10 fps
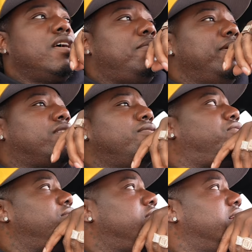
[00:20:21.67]
I bet the
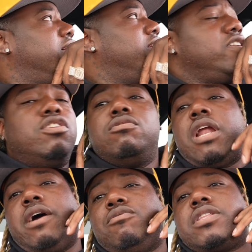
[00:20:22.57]
dude,
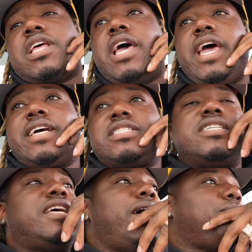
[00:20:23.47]
like what the heck
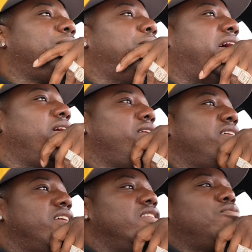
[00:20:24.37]
just happened, man?
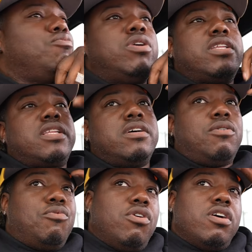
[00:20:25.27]
What the
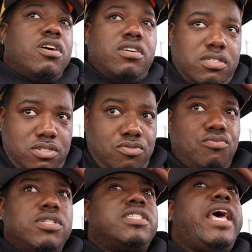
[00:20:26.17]
world
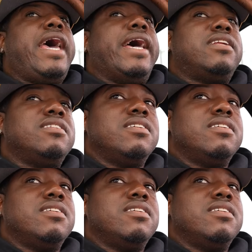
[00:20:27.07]
was that?